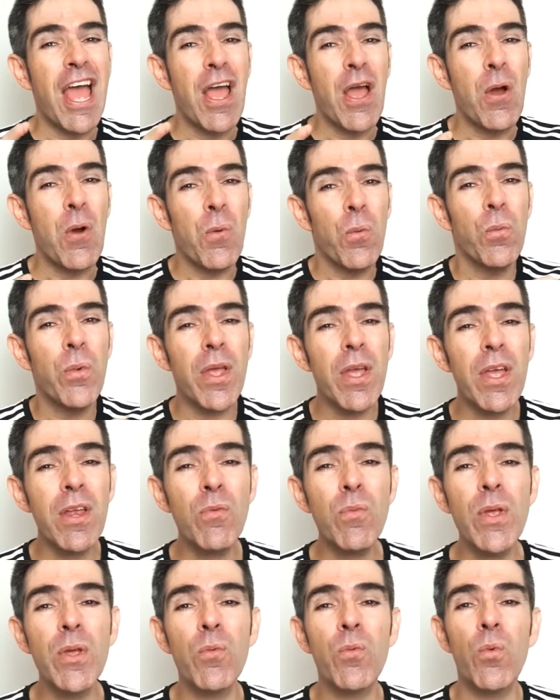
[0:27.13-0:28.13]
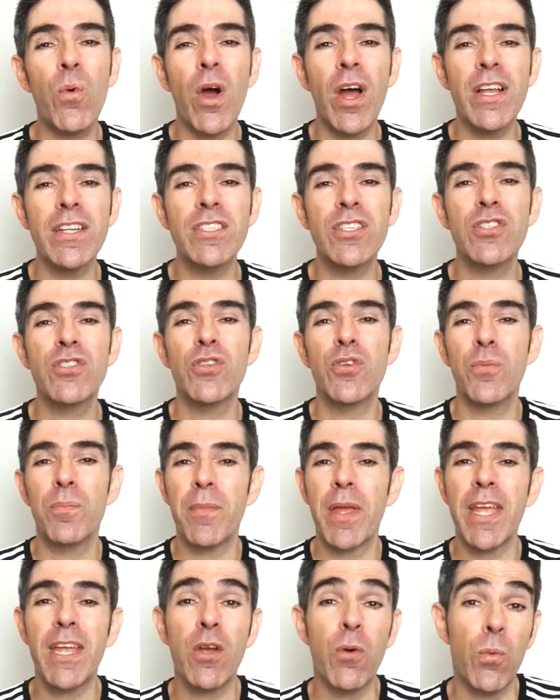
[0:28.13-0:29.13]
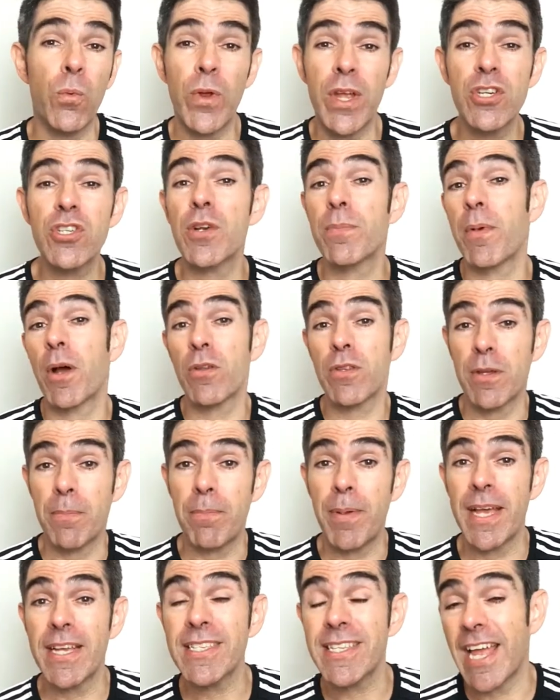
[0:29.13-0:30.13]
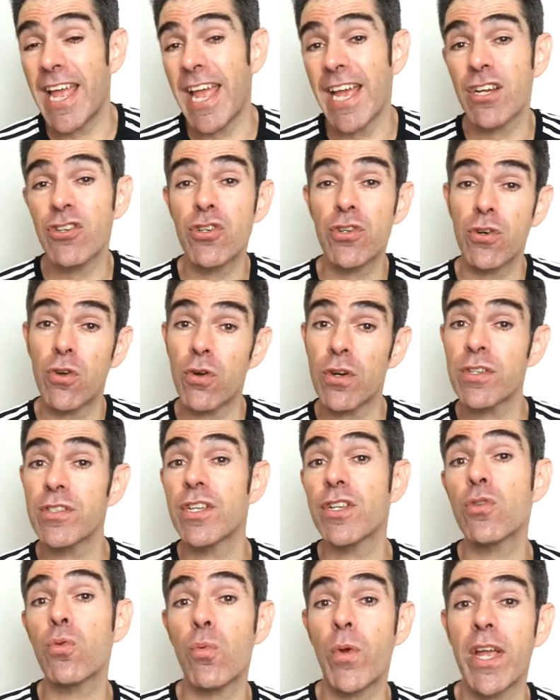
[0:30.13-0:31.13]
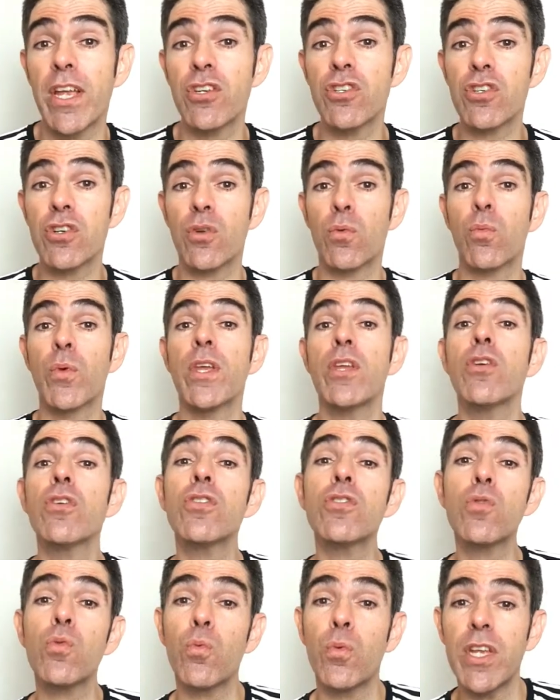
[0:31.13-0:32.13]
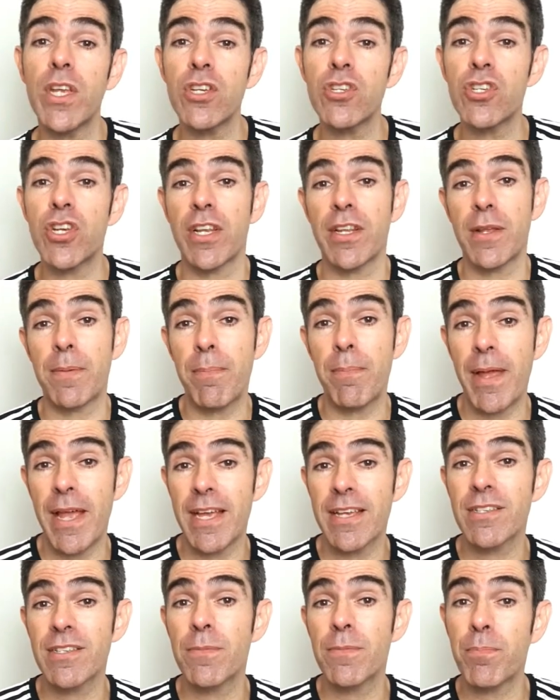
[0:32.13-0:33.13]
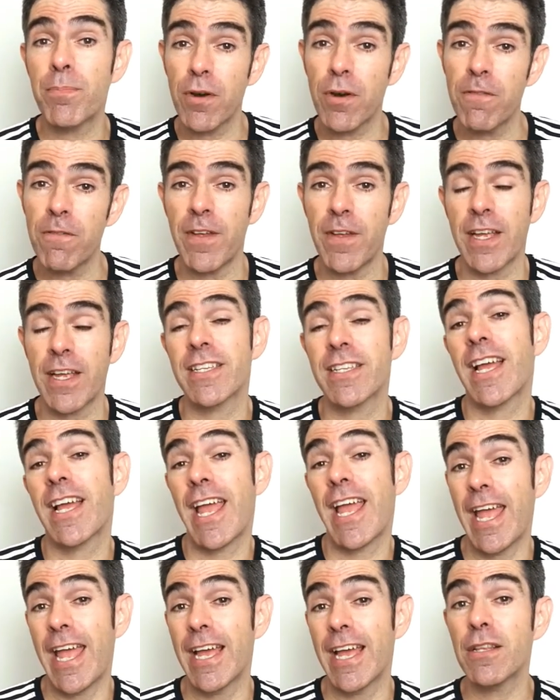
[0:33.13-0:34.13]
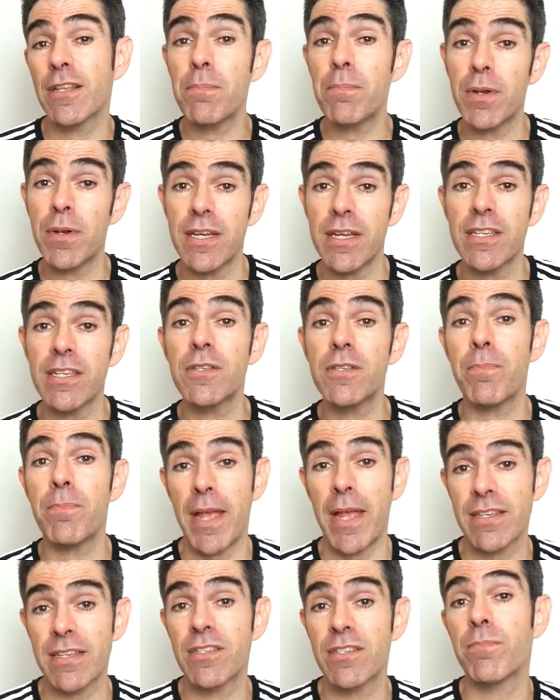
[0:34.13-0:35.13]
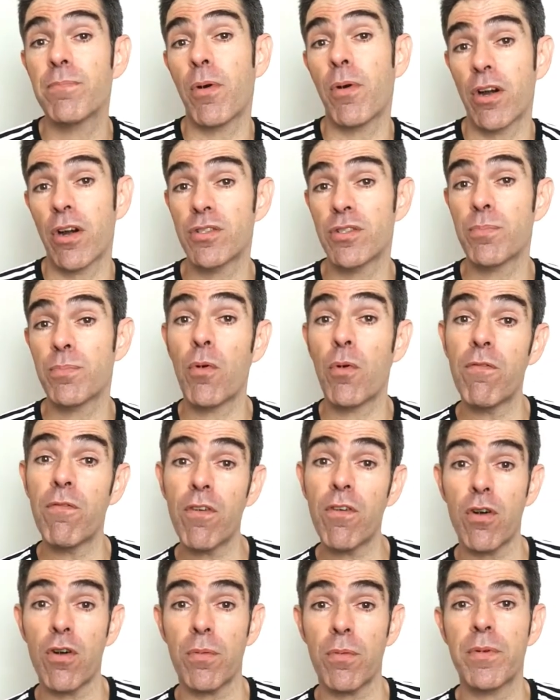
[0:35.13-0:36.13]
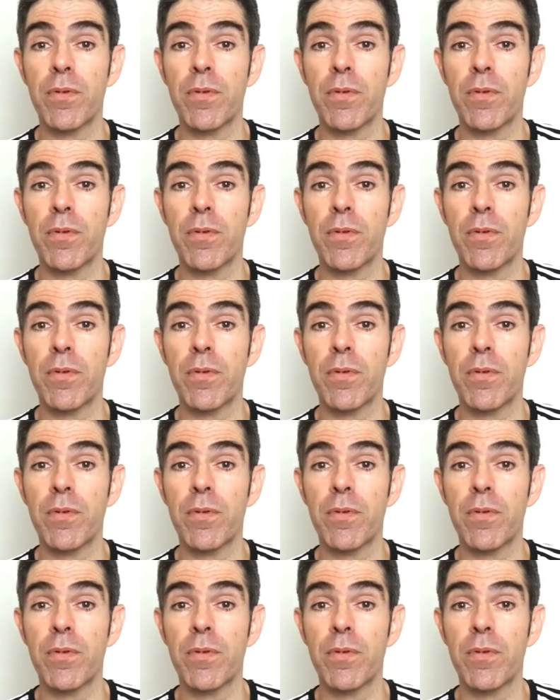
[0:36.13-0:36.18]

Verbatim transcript: When we want to make a wish about a past action or situation, we use wish and the past perfect, had plus past participle verb.